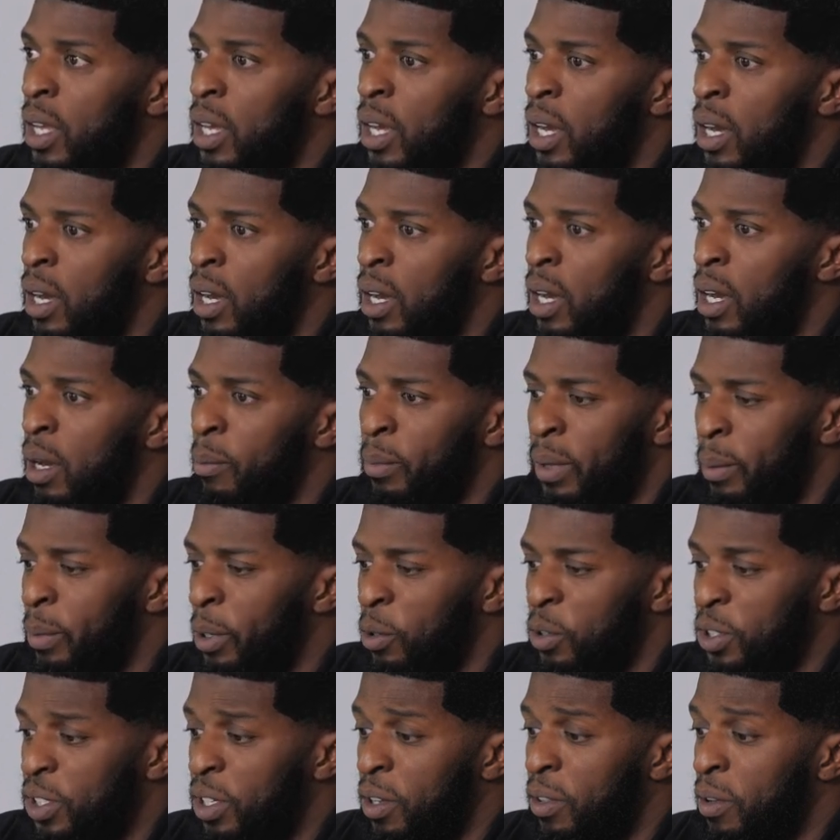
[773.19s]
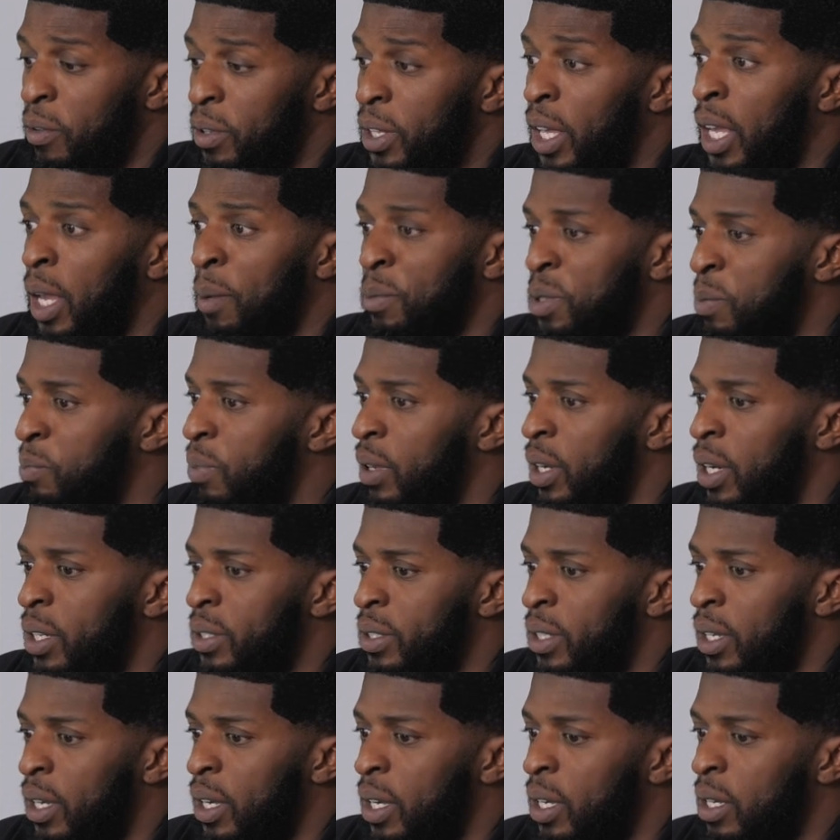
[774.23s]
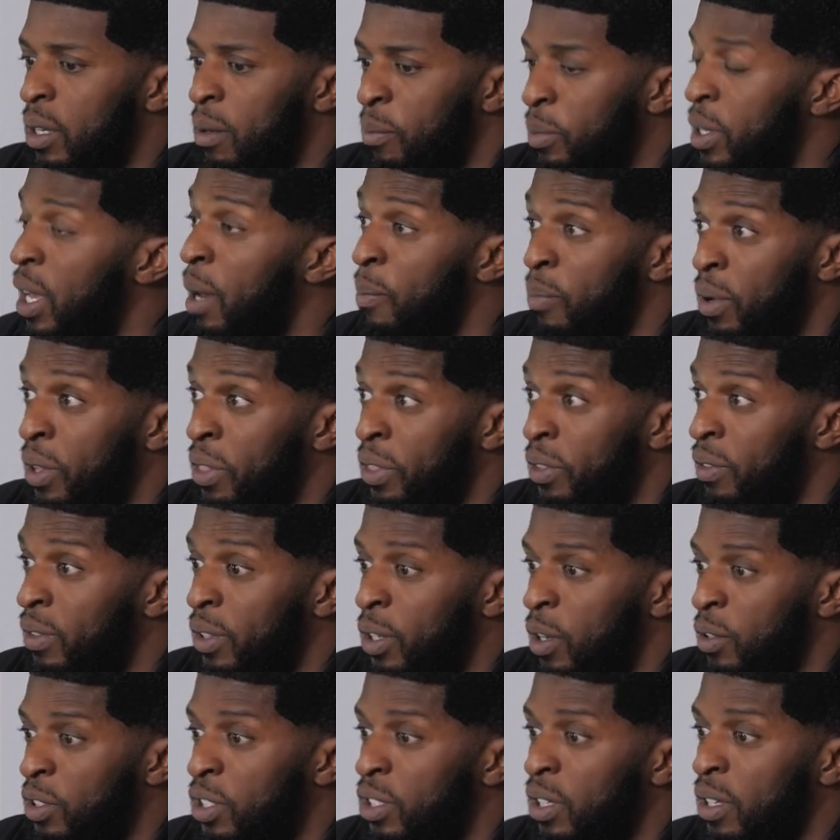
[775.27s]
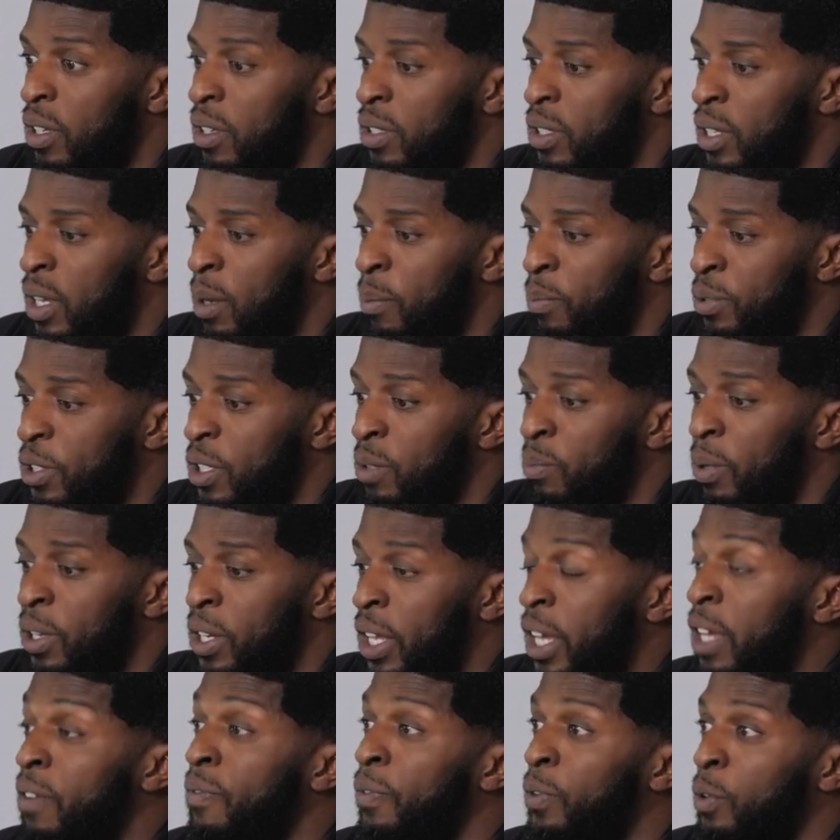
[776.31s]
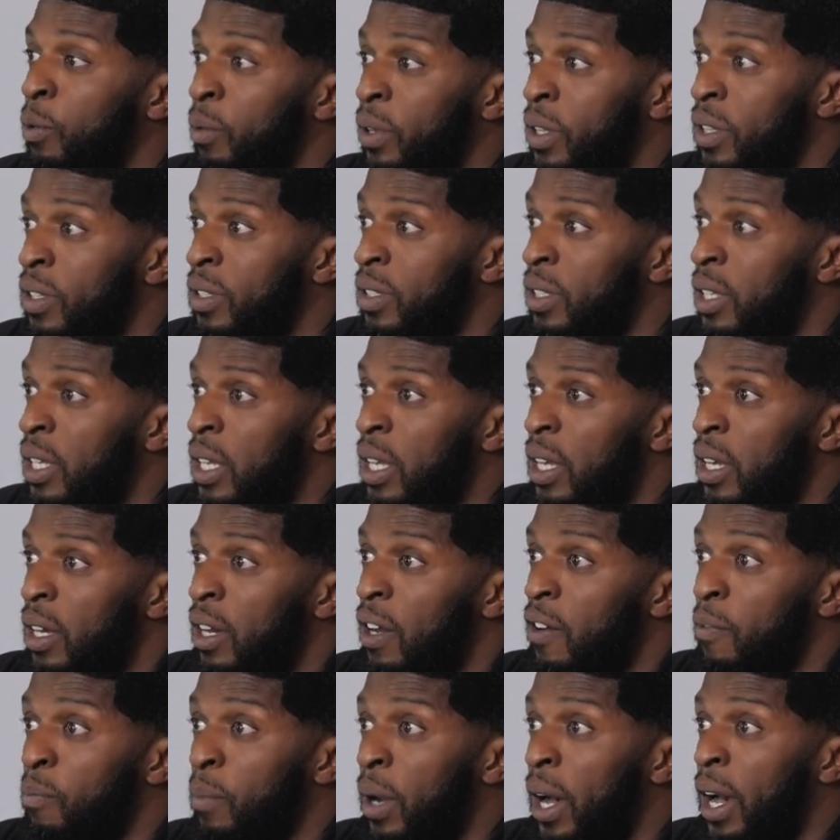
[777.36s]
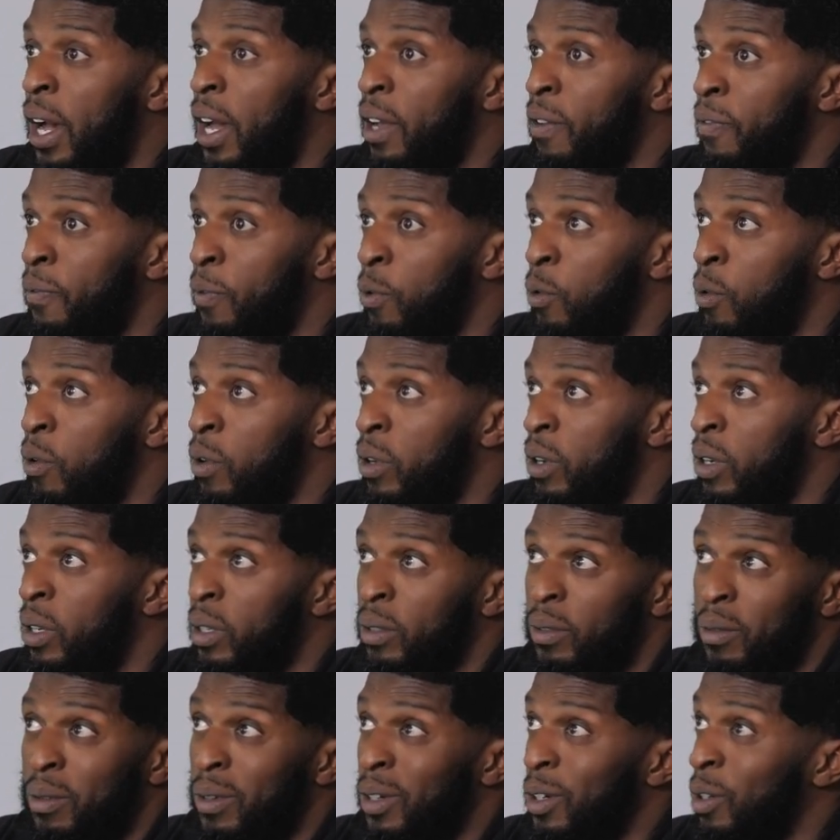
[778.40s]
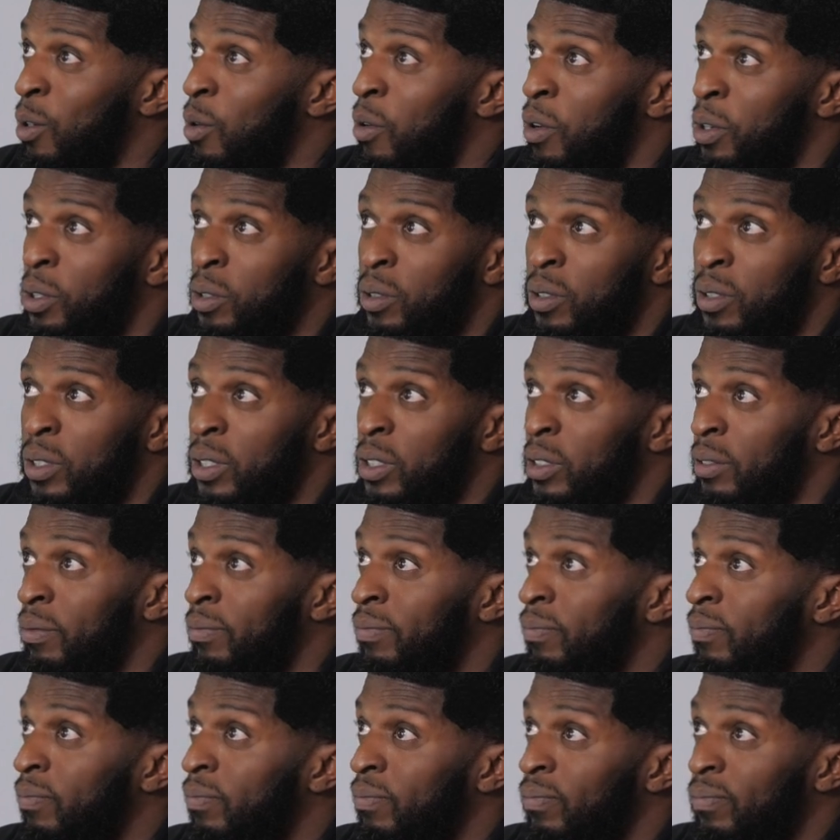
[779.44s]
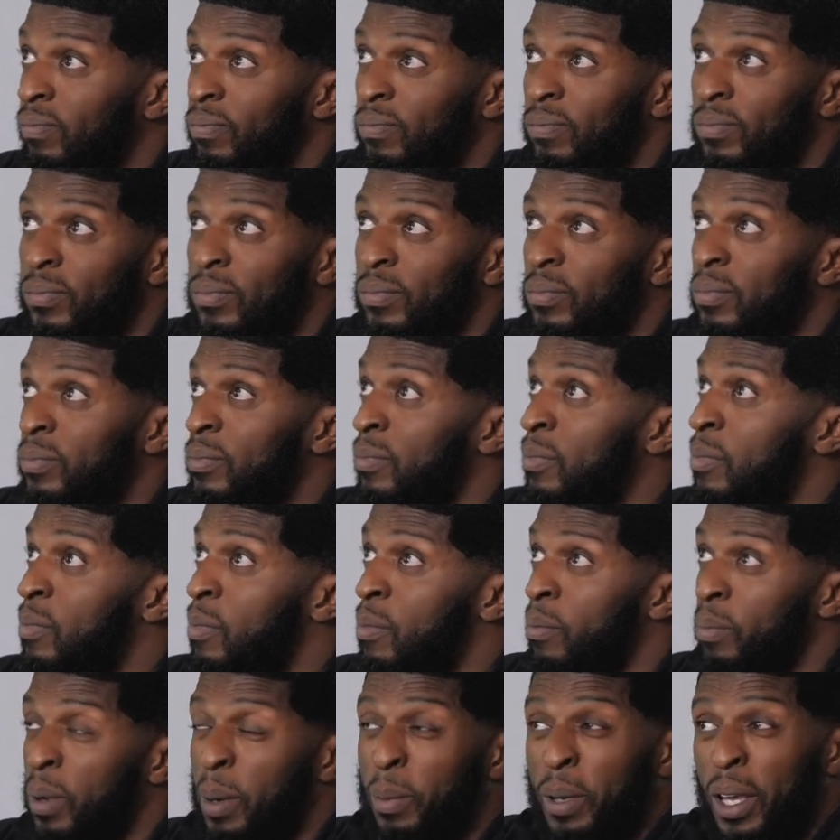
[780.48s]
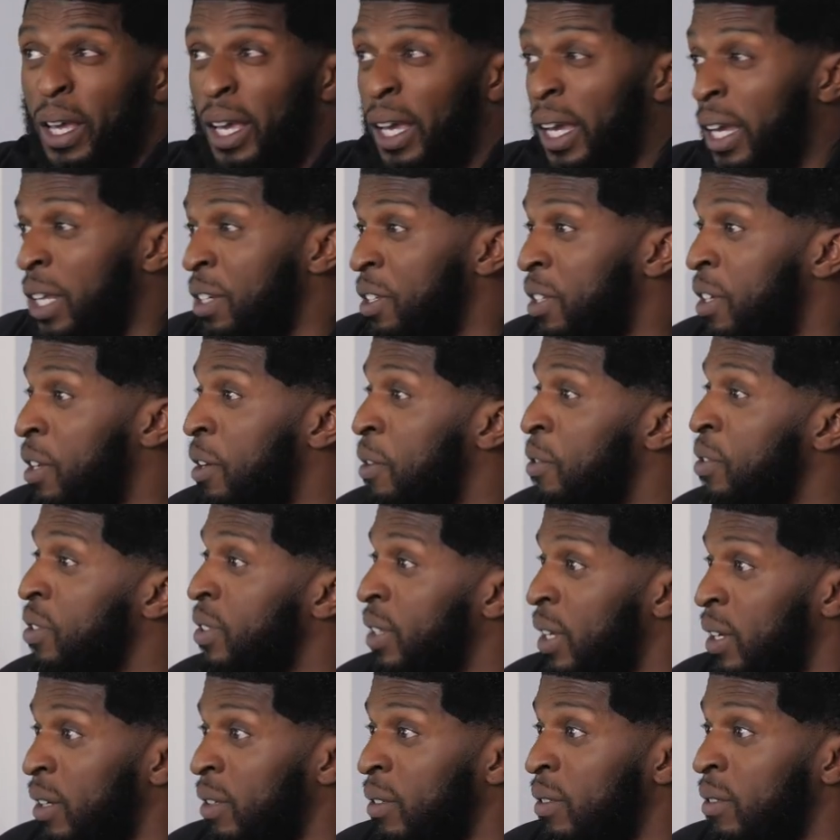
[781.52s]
I'm not gonna say their names, but she's been an influence of mine for going on probably 8 years now.